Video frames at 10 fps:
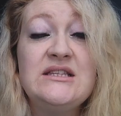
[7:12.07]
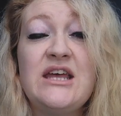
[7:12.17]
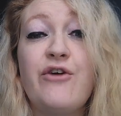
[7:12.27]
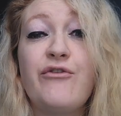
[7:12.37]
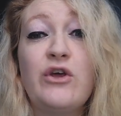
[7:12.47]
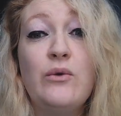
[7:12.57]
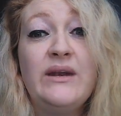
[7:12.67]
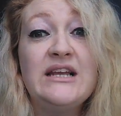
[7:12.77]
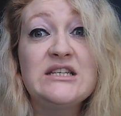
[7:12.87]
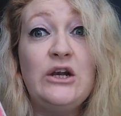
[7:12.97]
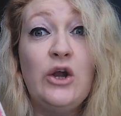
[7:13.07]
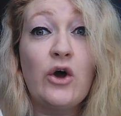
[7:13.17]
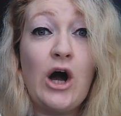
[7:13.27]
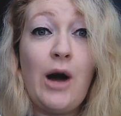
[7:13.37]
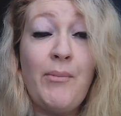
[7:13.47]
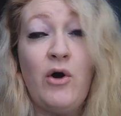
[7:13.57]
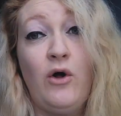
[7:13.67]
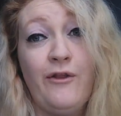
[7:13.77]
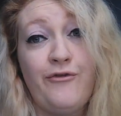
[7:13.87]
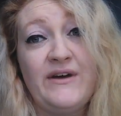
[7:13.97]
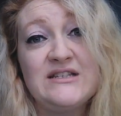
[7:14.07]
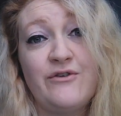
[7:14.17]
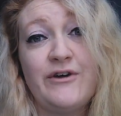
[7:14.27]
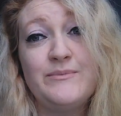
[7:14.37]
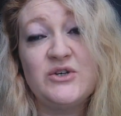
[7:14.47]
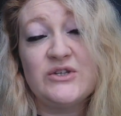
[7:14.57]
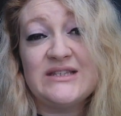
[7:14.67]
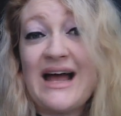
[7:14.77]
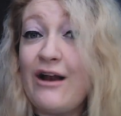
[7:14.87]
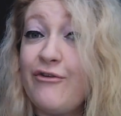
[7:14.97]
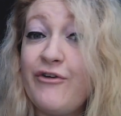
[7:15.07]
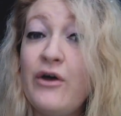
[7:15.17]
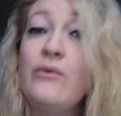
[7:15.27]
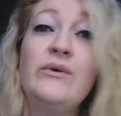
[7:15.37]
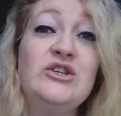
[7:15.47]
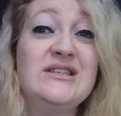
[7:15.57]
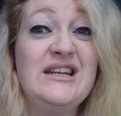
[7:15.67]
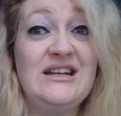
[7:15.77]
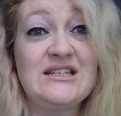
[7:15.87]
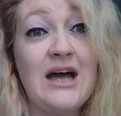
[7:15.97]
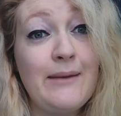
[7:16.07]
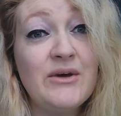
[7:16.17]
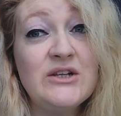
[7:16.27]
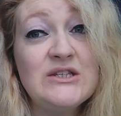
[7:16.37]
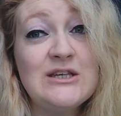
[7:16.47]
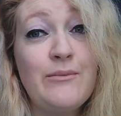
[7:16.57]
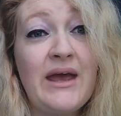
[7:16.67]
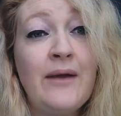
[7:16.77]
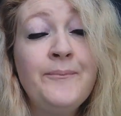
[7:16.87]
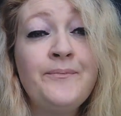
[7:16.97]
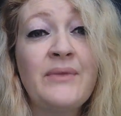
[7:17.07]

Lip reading: Therefore, you will need to look up all the phrasal verbs yourself, which is a little time consuming.